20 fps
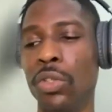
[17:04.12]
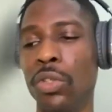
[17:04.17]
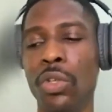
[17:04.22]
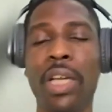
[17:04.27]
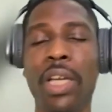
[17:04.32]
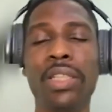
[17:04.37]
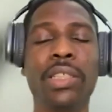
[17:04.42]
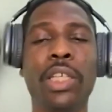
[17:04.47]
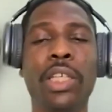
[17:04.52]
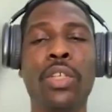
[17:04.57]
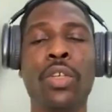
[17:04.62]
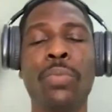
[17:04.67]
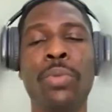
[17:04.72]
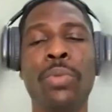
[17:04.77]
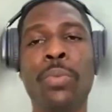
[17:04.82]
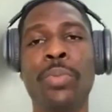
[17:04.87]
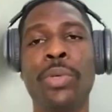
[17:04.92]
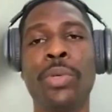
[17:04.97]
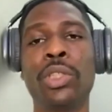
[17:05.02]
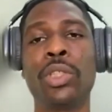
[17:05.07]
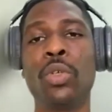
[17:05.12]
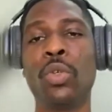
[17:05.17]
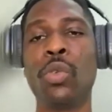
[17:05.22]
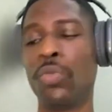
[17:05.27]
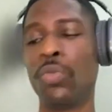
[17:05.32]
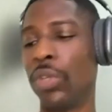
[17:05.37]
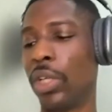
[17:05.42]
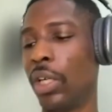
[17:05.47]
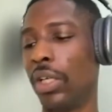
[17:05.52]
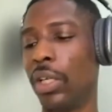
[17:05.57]
can't check your blood pressure
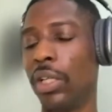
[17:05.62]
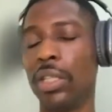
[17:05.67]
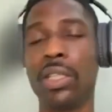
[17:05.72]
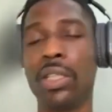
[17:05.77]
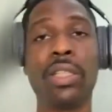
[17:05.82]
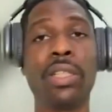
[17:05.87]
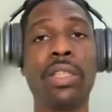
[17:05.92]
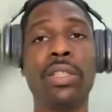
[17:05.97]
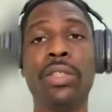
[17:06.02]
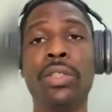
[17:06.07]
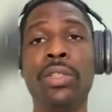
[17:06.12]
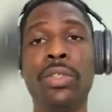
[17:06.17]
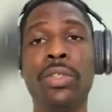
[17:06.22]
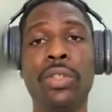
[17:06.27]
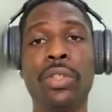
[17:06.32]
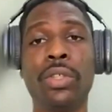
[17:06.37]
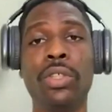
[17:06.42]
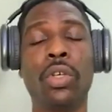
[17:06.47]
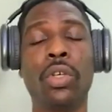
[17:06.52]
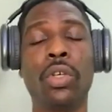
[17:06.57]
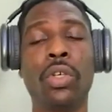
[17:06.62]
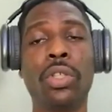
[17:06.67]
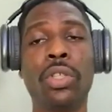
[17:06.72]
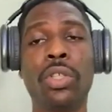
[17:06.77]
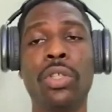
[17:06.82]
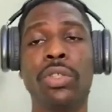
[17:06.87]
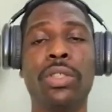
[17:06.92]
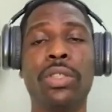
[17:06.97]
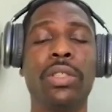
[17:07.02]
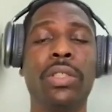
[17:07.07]
over your
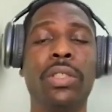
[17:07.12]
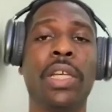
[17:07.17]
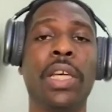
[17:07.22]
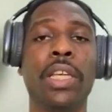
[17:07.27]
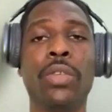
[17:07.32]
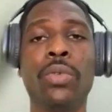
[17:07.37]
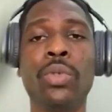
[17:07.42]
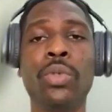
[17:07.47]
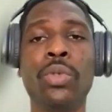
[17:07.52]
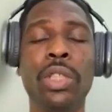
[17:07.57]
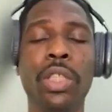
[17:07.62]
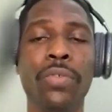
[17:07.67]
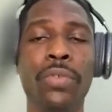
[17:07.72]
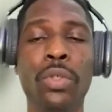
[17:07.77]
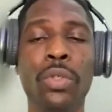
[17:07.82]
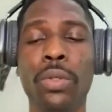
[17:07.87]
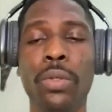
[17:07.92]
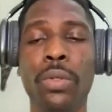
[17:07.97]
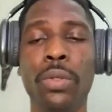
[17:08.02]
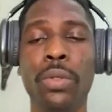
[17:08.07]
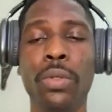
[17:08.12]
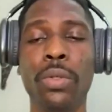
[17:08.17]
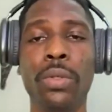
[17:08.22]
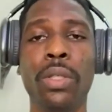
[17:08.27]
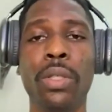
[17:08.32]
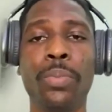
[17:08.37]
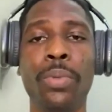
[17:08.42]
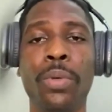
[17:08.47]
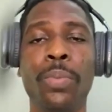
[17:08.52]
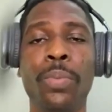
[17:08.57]
clothes. Like, it won't give you
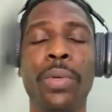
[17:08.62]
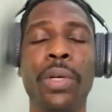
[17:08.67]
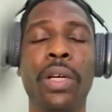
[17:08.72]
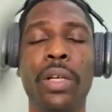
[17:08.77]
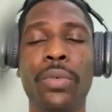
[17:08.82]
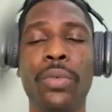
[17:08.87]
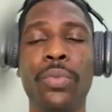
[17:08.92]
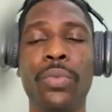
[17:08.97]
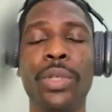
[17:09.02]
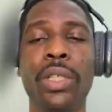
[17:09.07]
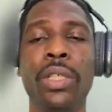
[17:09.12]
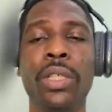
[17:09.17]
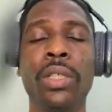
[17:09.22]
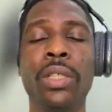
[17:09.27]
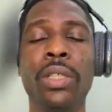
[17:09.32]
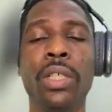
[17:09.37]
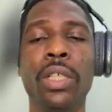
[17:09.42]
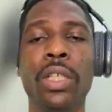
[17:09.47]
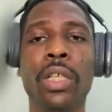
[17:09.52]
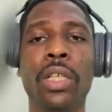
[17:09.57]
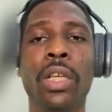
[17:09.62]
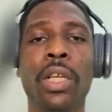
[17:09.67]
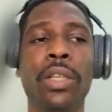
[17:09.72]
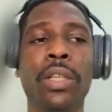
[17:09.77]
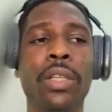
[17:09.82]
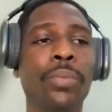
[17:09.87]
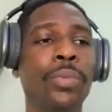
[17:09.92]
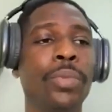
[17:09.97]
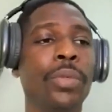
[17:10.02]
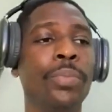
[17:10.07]
the proper reading. Like,
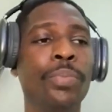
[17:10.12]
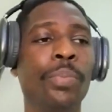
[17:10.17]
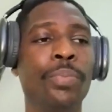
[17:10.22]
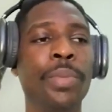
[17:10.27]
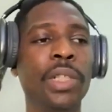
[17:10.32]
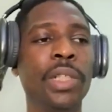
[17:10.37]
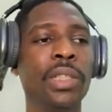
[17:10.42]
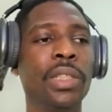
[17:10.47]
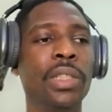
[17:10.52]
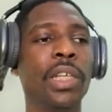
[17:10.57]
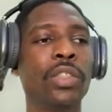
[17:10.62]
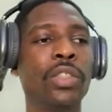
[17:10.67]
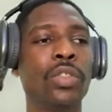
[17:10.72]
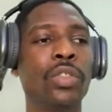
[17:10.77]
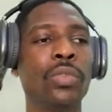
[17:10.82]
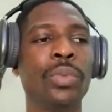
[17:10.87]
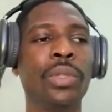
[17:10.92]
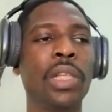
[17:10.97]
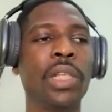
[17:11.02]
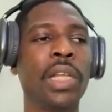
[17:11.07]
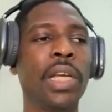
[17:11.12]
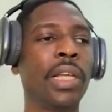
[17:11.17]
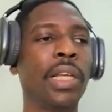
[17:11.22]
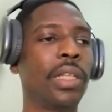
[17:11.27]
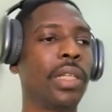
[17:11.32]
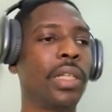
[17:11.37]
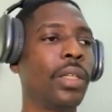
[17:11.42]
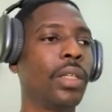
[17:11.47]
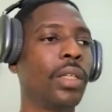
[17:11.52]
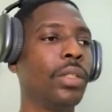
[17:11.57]
the machine has to be like
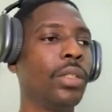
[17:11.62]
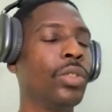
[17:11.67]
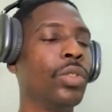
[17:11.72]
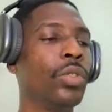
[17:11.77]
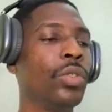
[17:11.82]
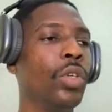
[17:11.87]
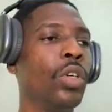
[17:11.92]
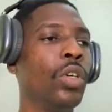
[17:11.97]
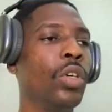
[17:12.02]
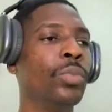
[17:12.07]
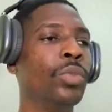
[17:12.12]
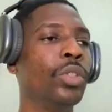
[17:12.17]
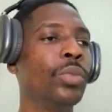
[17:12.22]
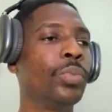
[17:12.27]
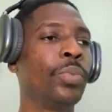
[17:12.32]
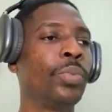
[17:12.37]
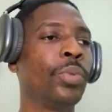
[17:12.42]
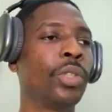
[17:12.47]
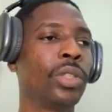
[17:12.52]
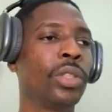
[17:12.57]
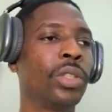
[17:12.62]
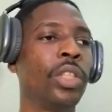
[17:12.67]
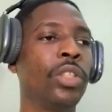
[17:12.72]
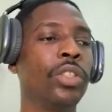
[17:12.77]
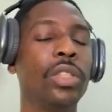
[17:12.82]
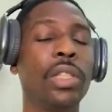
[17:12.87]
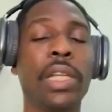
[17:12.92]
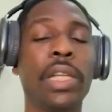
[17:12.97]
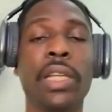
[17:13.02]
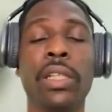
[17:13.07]
almost proportional to
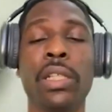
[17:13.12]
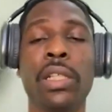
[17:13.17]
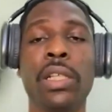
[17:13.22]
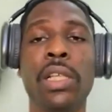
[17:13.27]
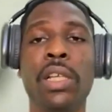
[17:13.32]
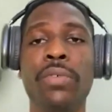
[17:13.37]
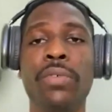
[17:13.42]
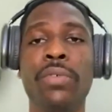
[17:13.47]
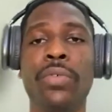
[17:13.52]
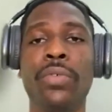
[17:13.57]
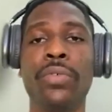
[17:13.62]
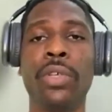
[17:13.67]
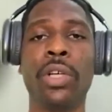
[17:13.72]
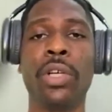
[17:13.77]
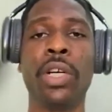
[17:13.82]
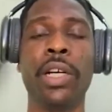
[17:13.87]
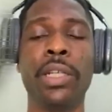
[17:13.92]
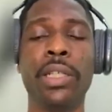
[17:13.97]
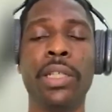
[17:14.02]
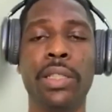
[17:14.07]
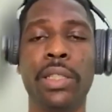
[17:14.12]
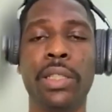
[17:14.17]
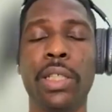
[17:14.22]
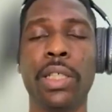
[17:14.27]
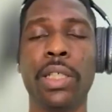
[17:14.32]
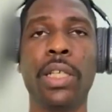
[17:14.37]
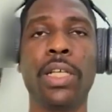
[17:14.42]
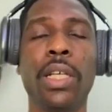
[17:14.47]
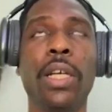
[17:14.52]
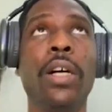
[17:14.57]
like the level of your heart.
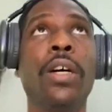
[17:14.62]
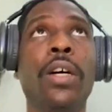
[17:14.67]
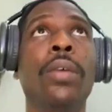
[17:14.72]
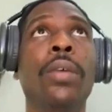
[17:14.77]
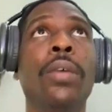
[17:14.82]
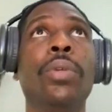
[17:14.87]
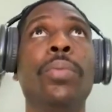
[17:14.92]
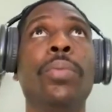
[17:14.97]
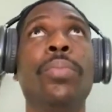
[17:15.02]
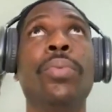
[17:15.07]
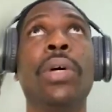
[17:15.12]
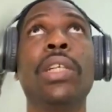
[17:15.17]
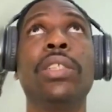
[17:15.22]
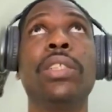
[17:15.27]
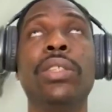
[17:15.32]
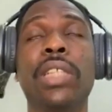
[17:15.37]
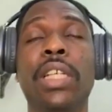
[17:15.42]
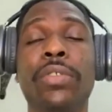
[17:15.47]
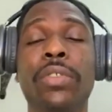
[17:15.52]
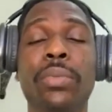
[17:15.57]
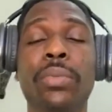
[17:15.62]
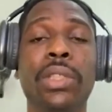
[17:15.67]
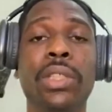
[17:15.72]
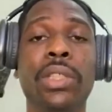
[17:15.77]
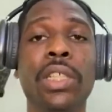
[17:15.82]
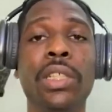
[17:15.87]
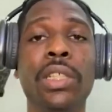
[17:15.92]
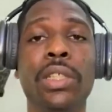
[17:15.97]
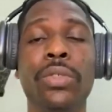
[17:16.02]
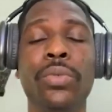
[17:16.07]
The batteries have to be
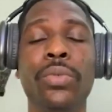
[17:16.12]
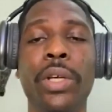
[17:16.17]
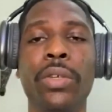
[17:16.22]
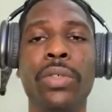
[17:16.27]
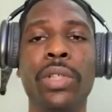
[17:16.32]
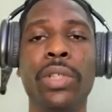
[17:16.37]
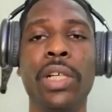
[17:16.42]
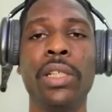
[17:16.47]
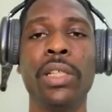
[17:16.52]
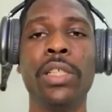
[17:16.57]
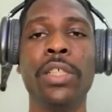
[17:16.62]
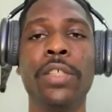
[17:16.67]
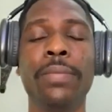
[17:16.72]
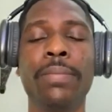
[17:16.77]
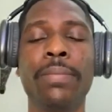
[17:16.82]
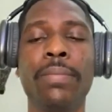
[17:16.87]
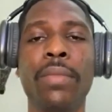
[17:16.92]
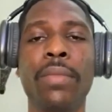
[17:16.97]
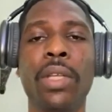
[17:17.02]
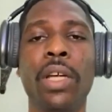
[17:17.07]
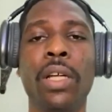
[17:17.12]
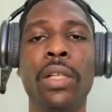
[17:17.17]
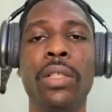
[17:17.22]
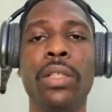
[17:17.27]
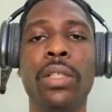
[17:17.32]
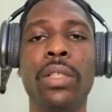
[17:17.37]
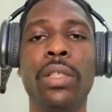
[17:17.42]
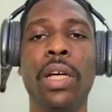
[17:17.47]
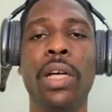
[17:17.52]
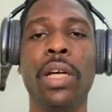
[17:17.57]
changed regularly, and
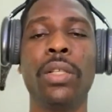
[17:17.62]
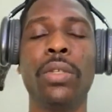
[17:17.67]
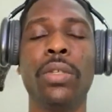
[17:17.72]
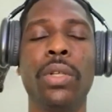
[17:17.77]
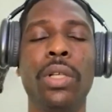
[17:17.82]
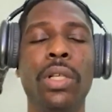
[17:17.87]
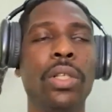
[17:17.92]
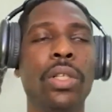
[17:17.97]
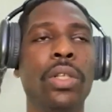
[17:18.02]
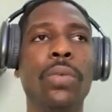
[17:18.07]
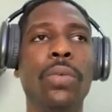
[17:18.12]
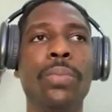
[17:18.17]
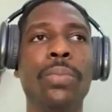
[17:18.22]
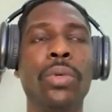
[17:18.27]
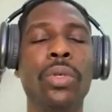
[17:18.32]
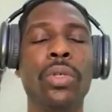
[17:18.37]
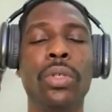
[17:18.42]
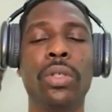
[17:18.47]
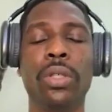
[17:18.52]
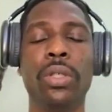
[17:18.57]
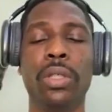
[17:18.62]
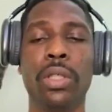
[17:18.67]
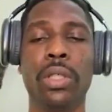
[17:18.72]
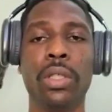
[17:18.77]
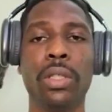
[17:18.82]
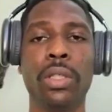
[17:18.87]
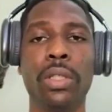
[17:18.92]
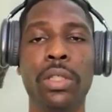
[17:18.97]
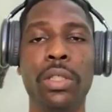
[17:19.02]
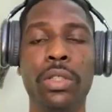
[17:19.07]
a lot more
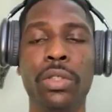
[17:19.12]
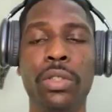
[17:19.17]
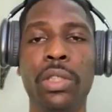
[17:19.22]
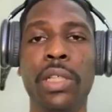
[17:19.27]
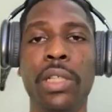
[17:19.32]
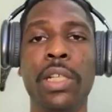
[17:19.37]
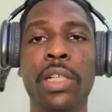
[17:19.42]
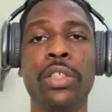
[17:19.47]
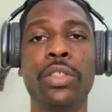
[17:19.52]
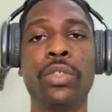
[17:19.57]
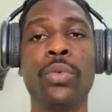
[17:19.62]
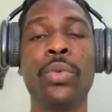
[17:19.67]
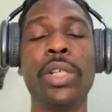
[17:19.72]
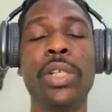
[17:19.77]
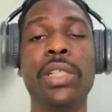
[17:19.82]
issues like that. So when